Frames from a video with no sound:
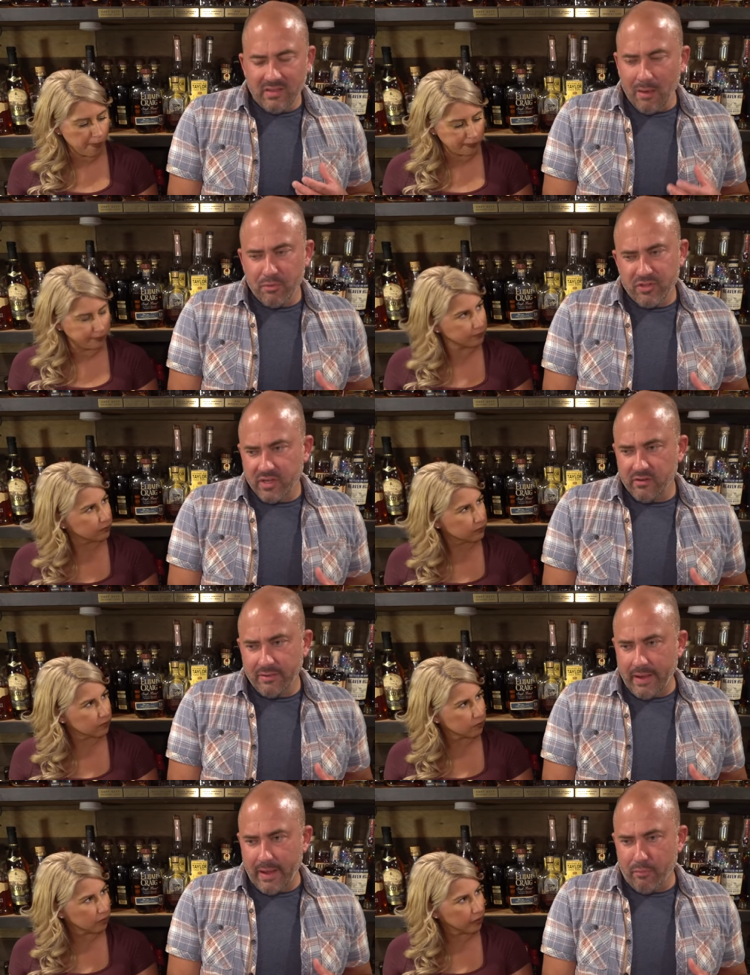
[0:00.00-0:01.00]
Speaker 1: not
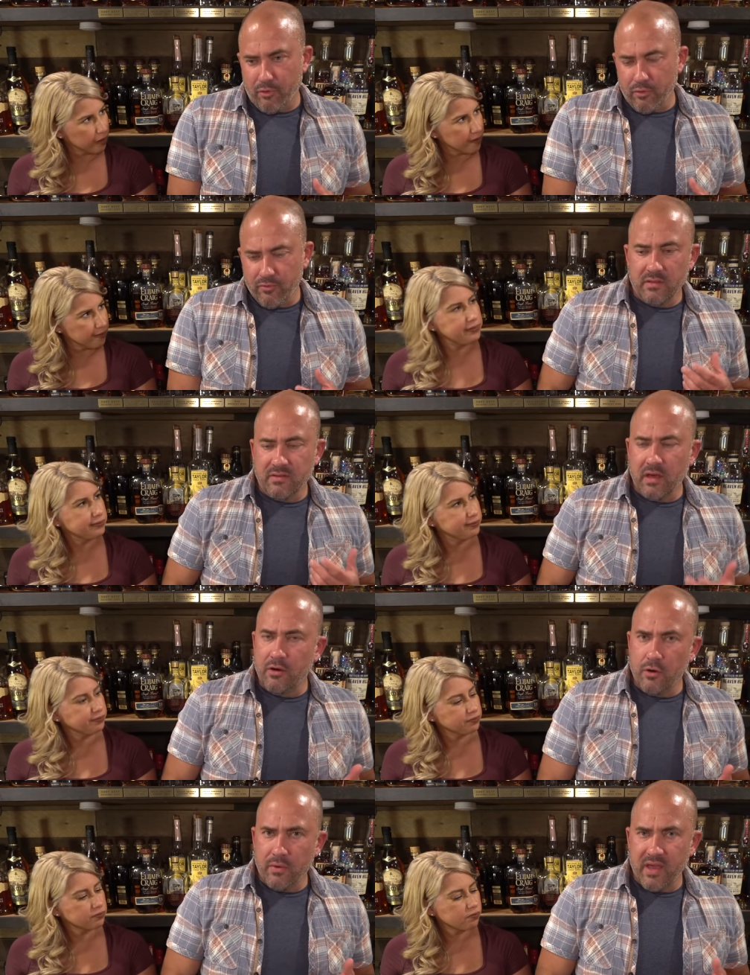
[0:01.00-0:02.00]
particularly high proof. It's
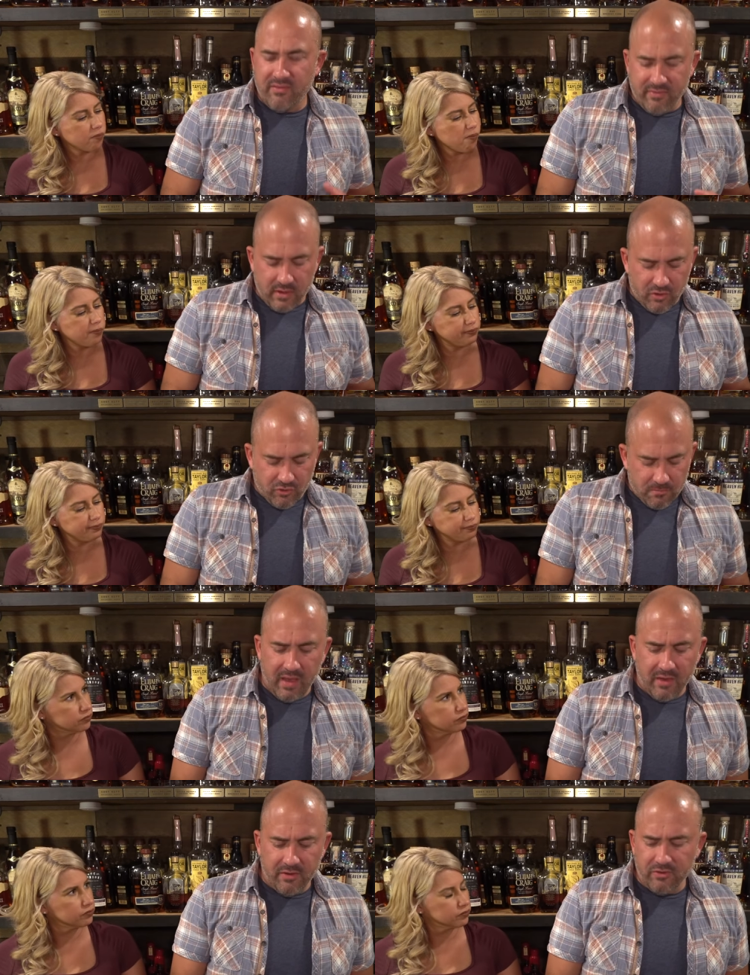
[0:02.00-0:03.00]
got an okay finish.
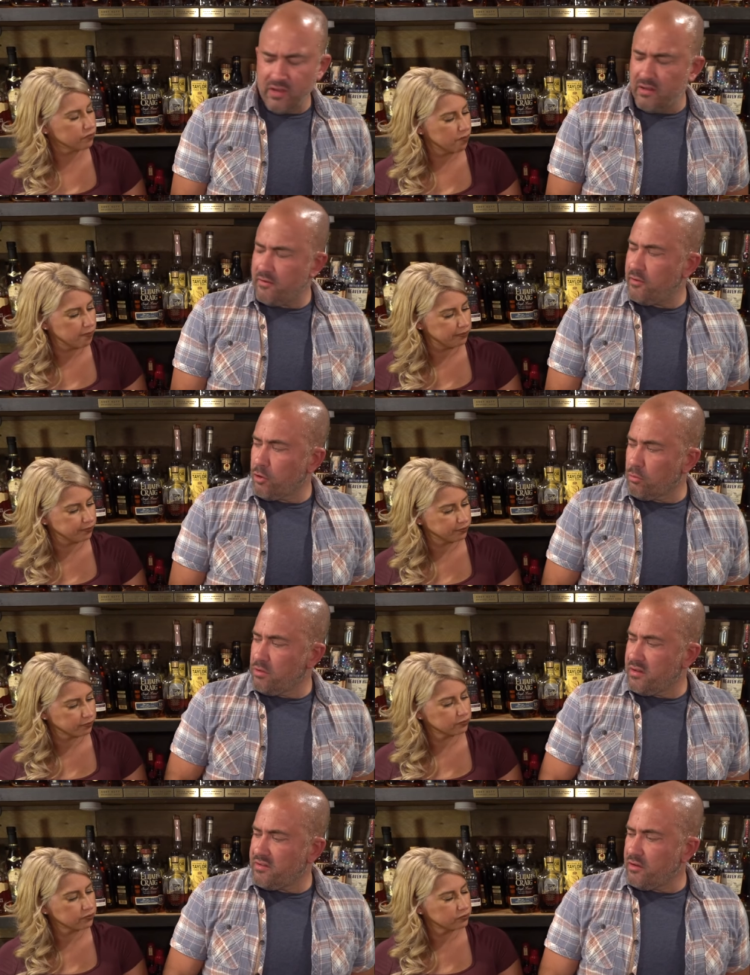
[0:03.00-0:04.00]
Yeah, there's a hint of an
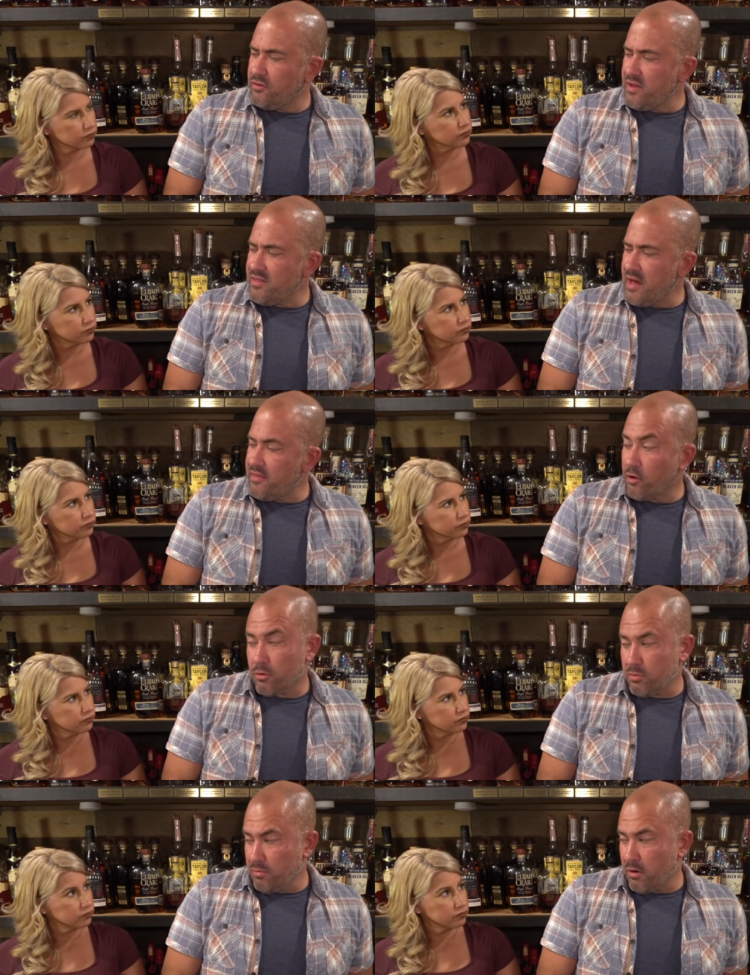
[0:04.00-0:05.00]
herbalness underneath that. The
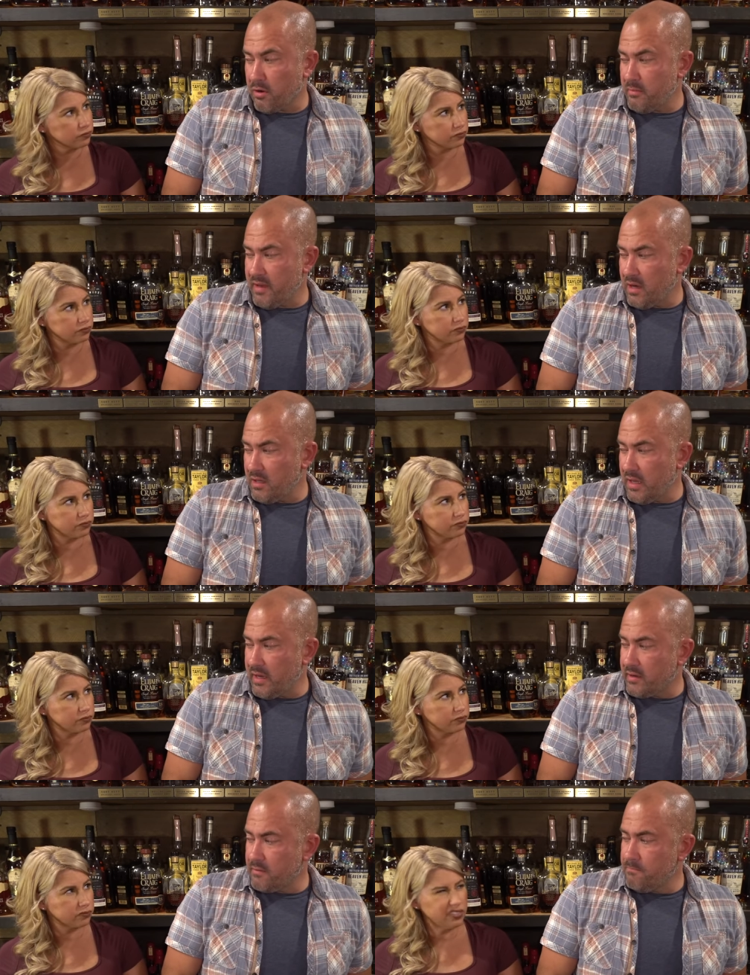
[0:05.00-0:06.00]
herbal part you may not
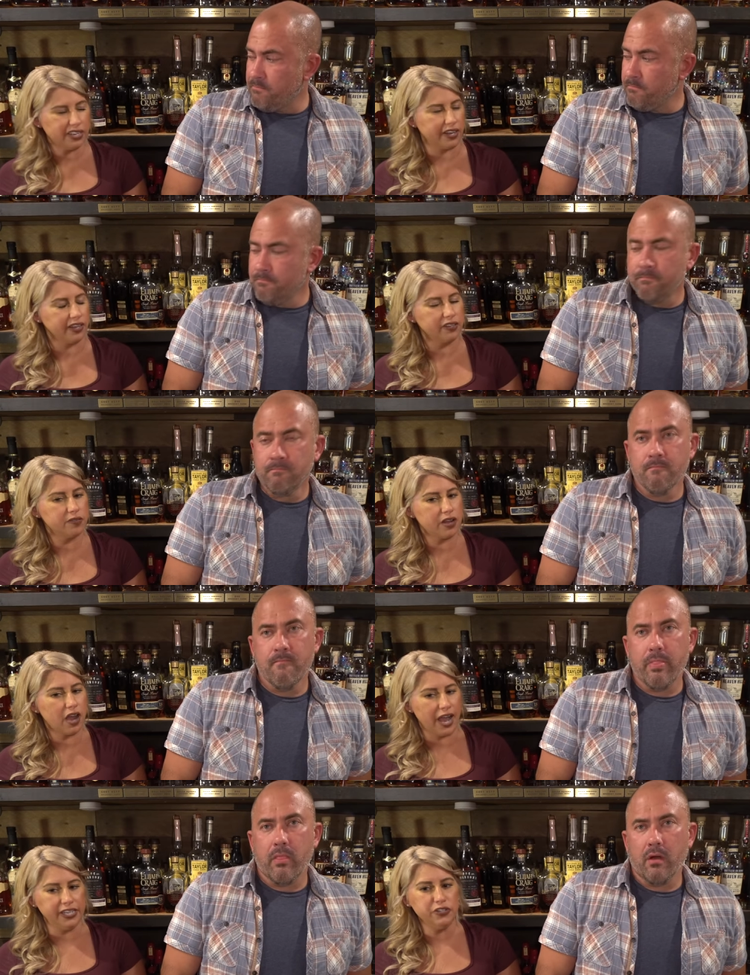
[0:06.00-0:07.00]
like.
Speaker 2: Yeah,
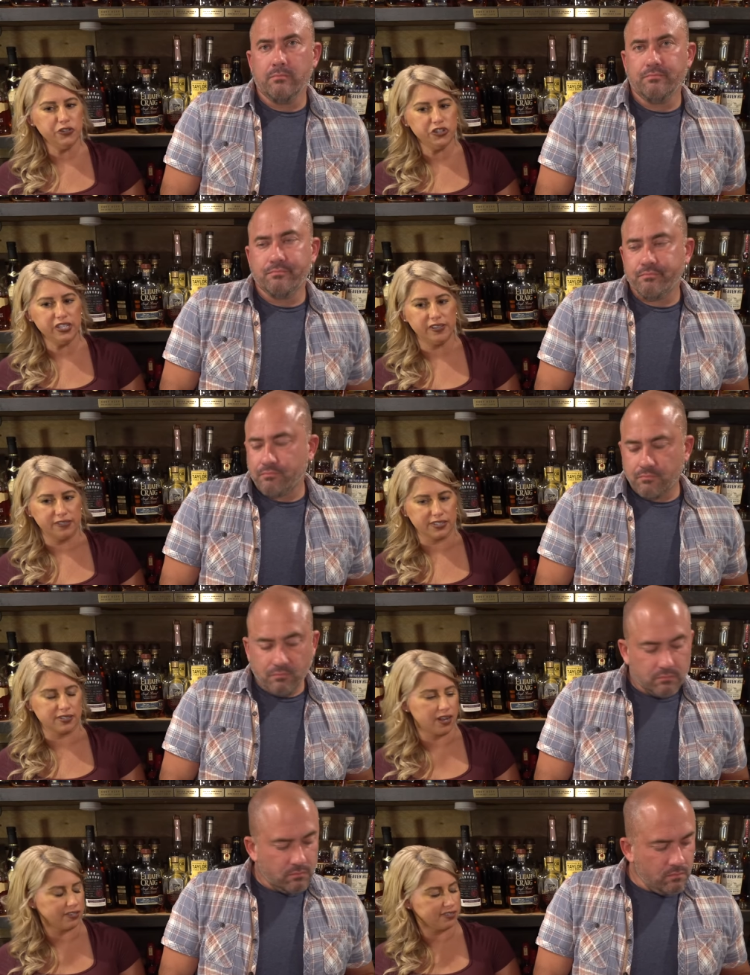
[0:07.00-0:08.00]
I usually, if
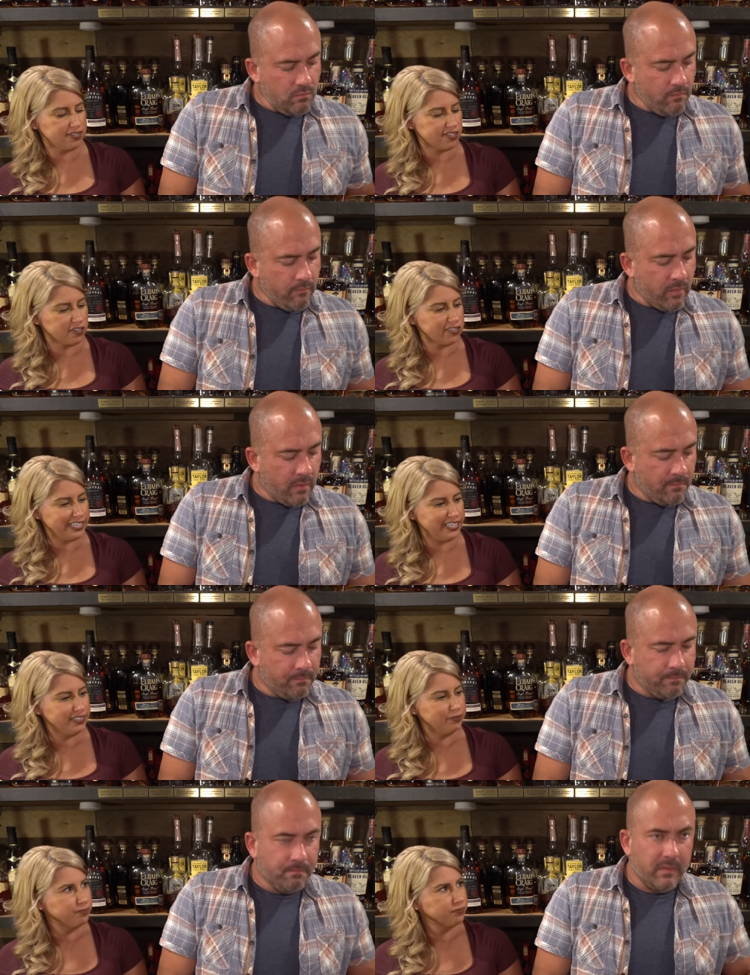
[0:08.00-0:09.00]
it's not
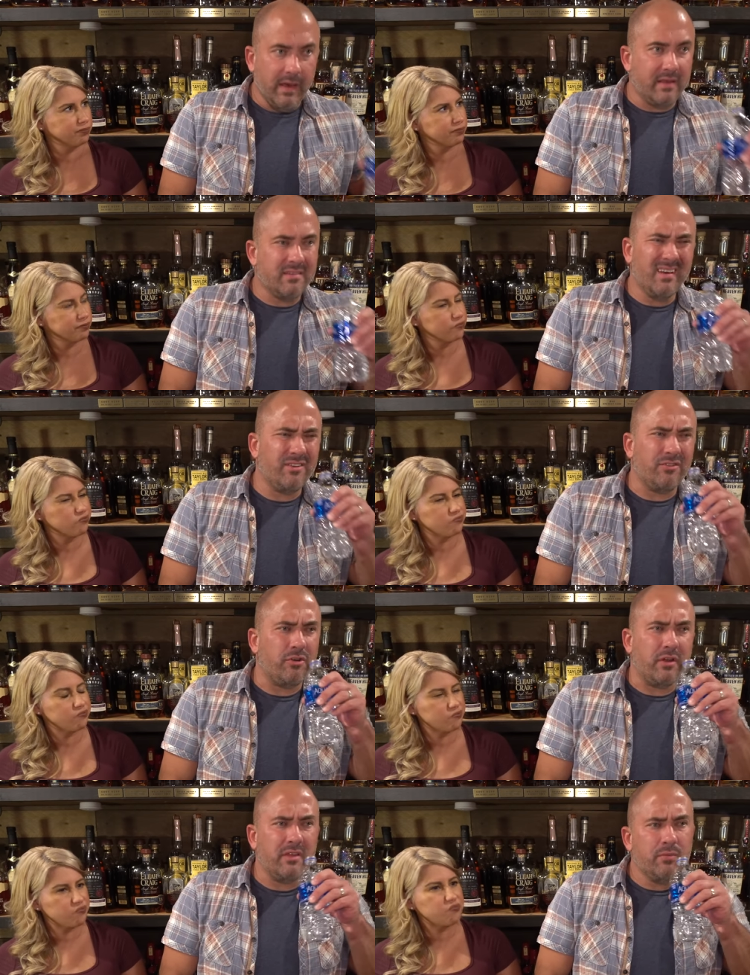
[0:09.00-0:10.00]
desserty.
Speaker 1: Yeah, it's not
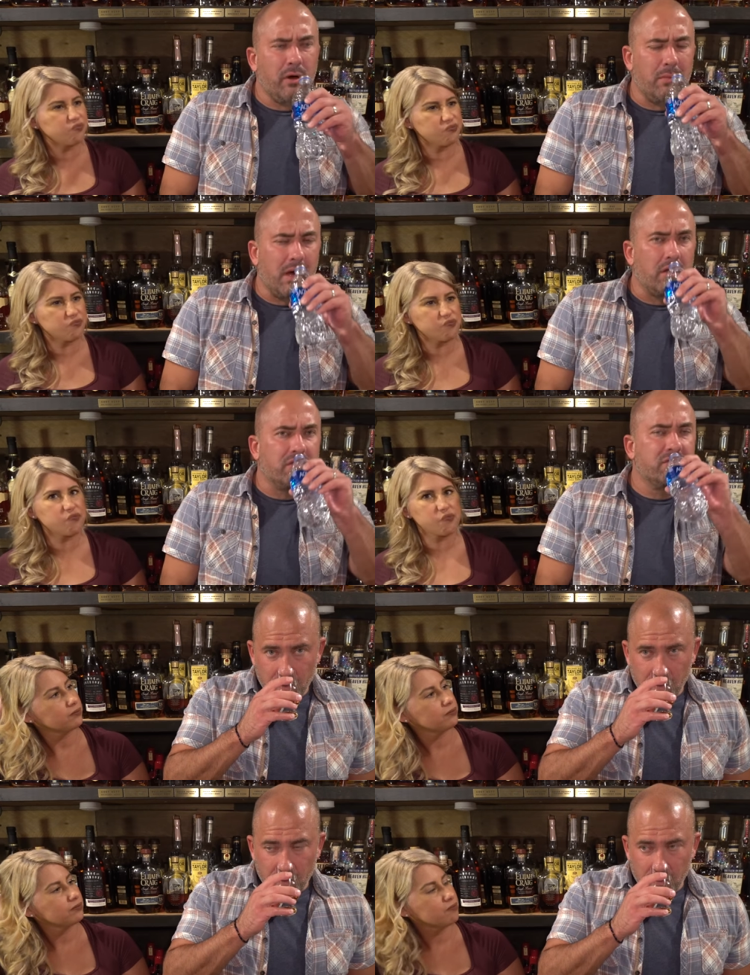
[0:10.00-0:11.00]
desserty. It's well balanced.
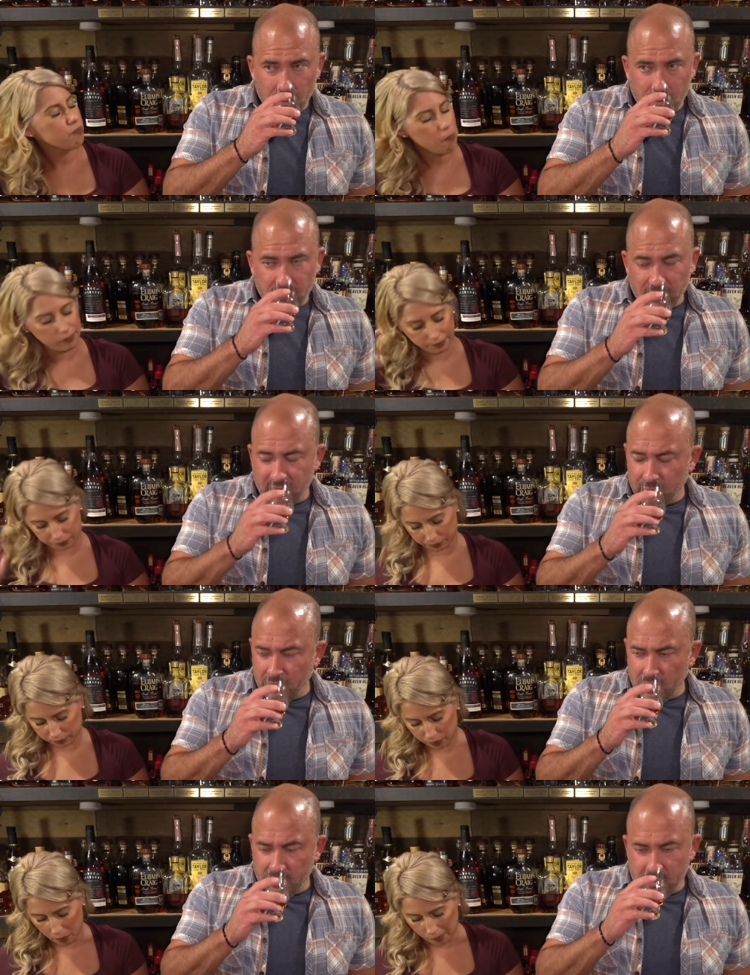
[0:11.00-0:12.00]
So this one on